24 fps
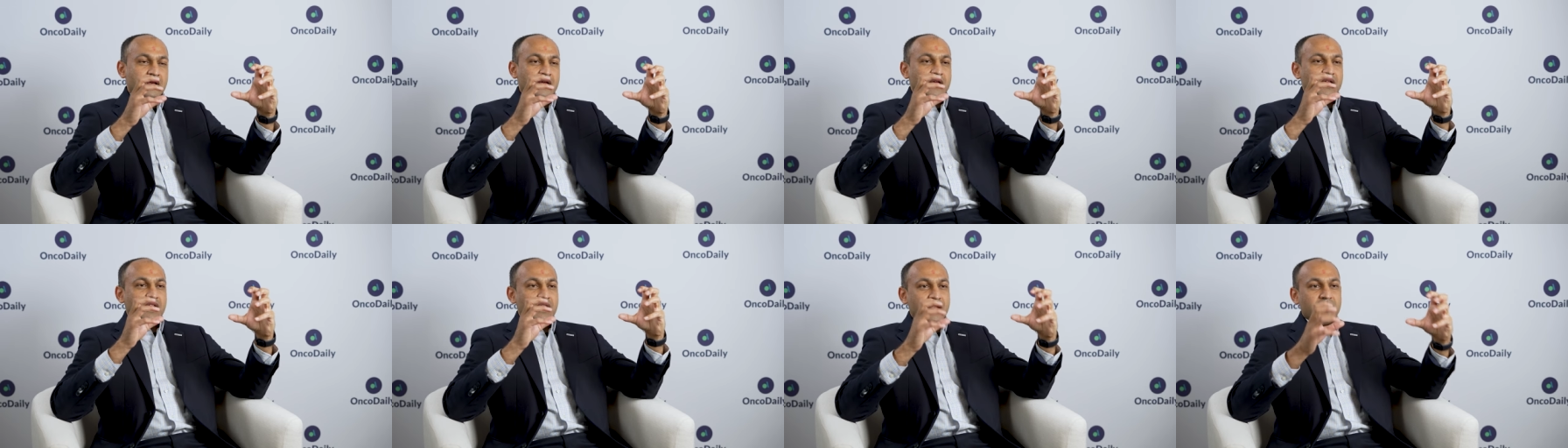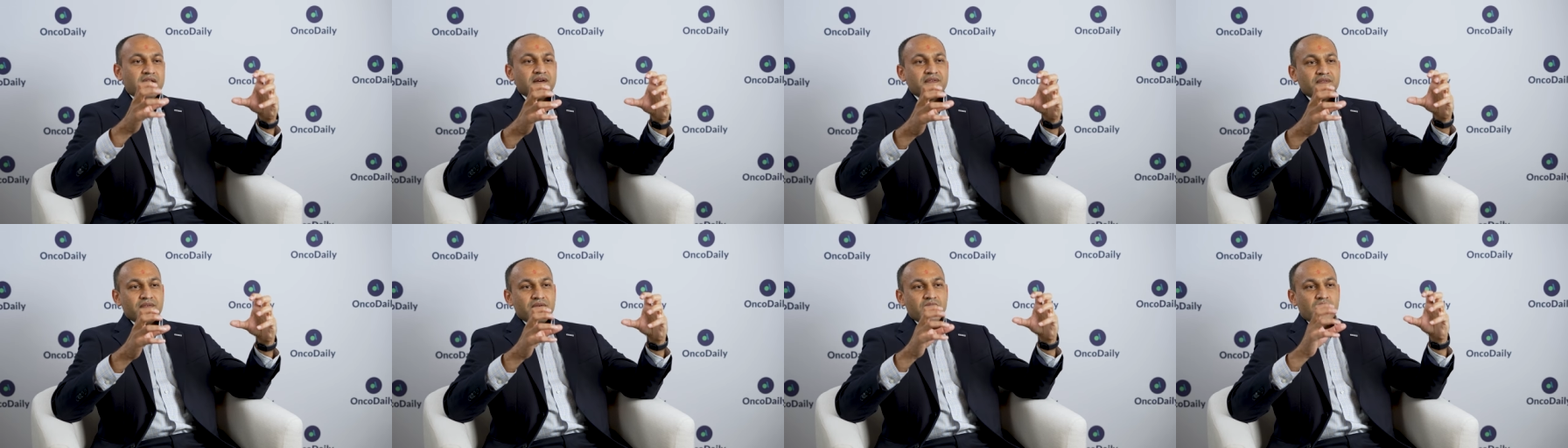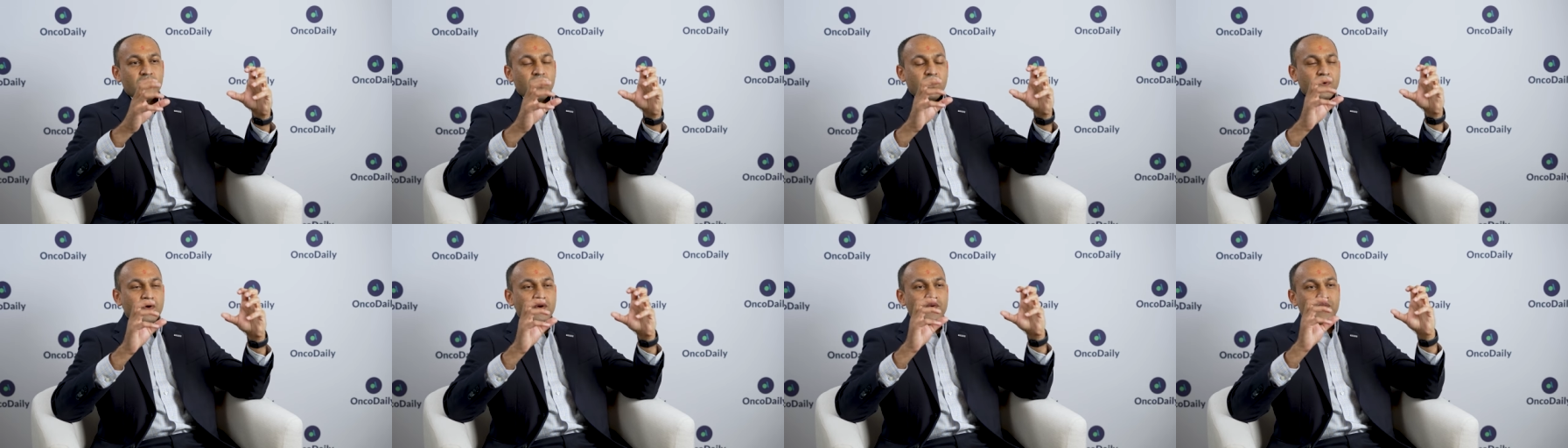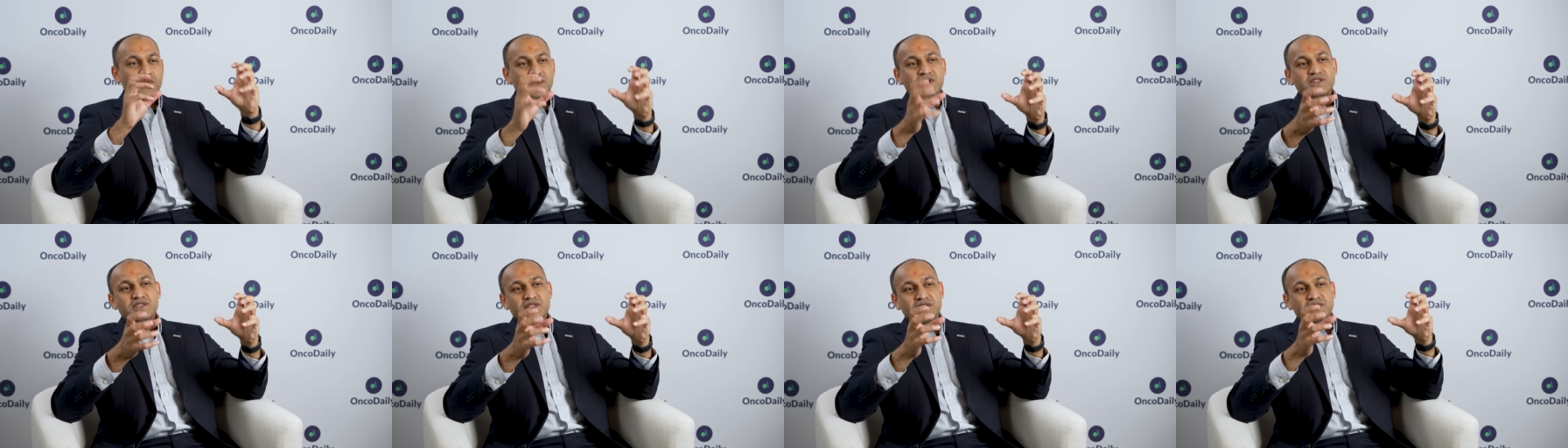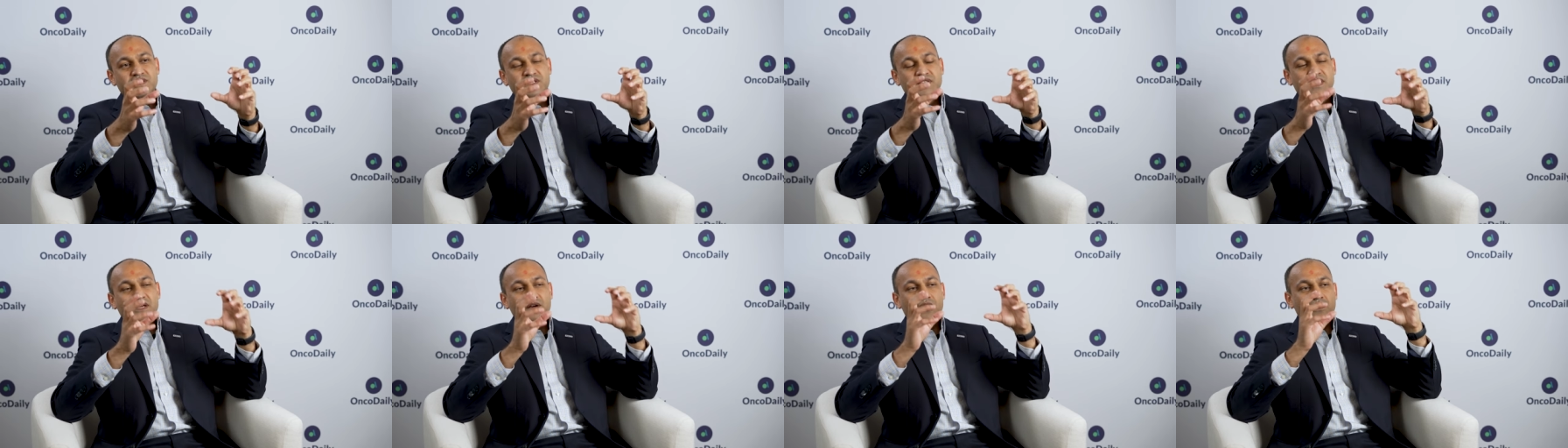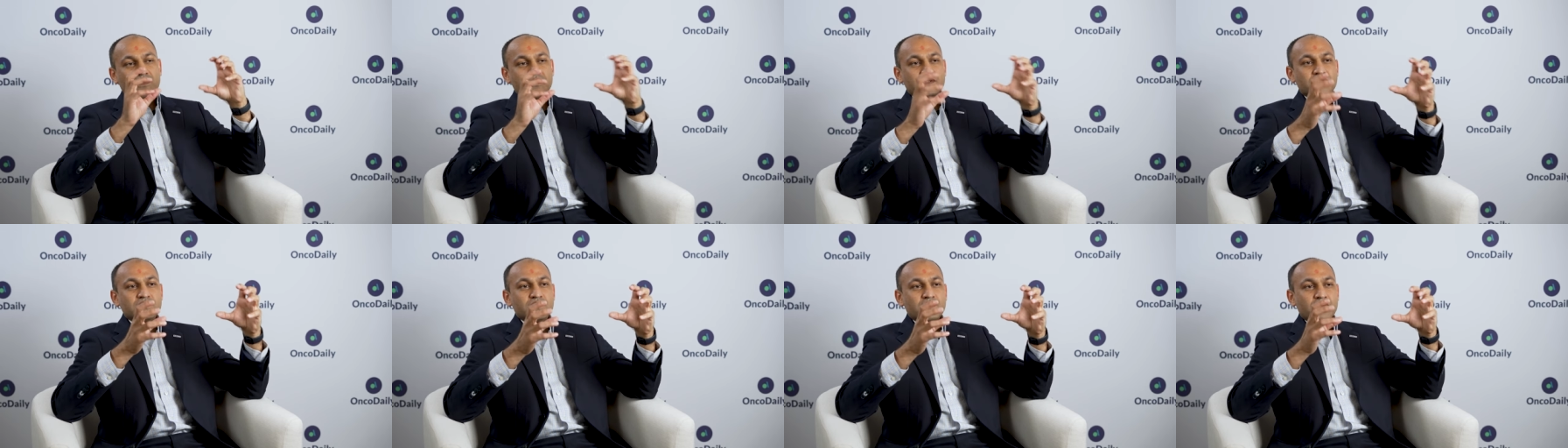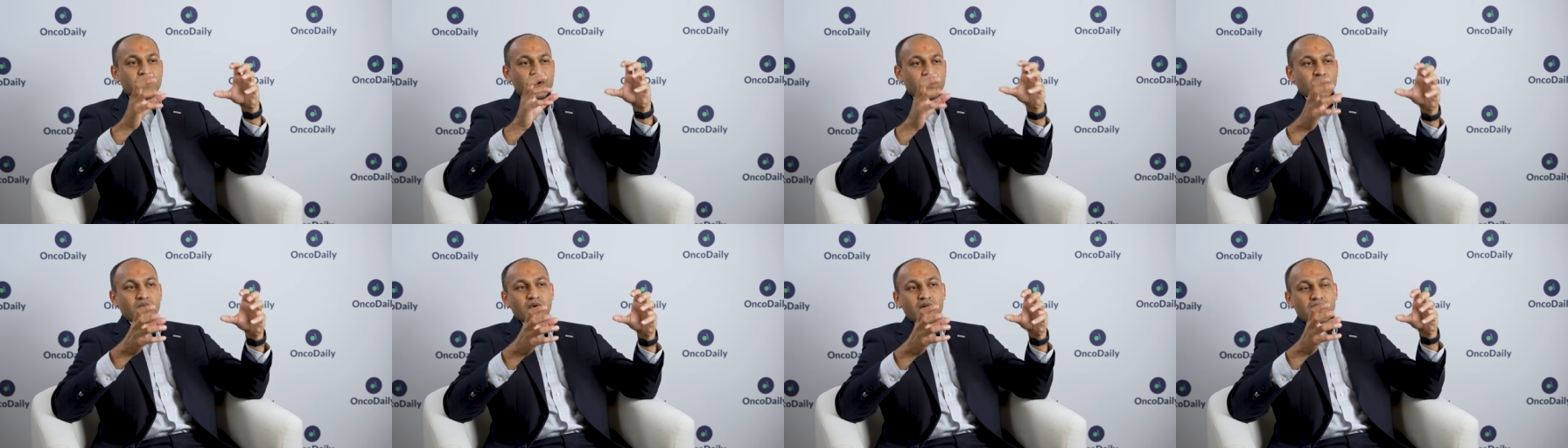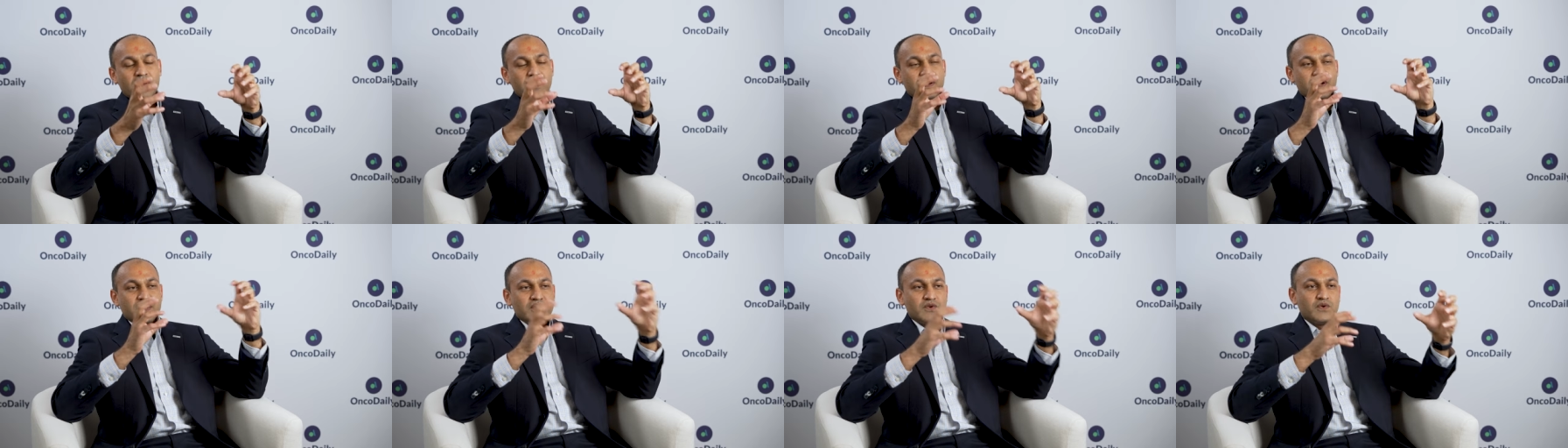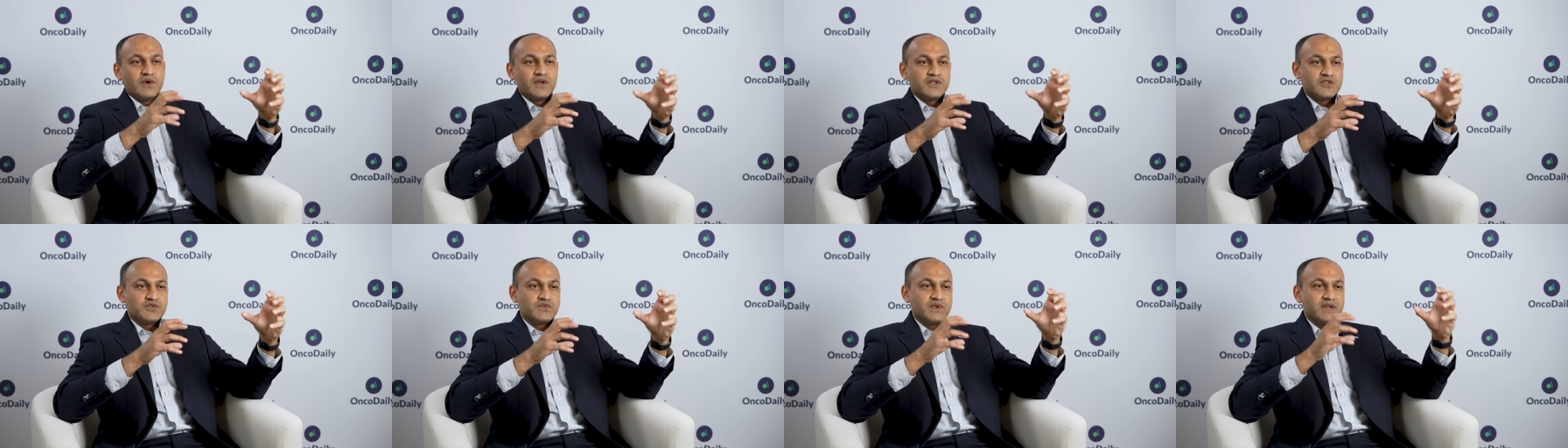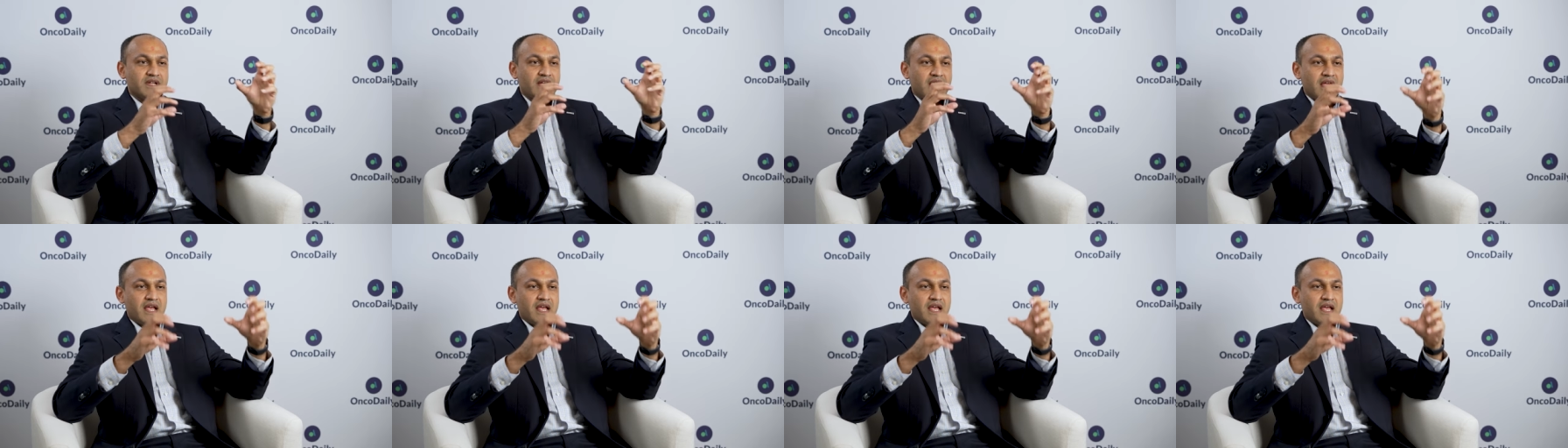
enough versus they also require neoadjuvant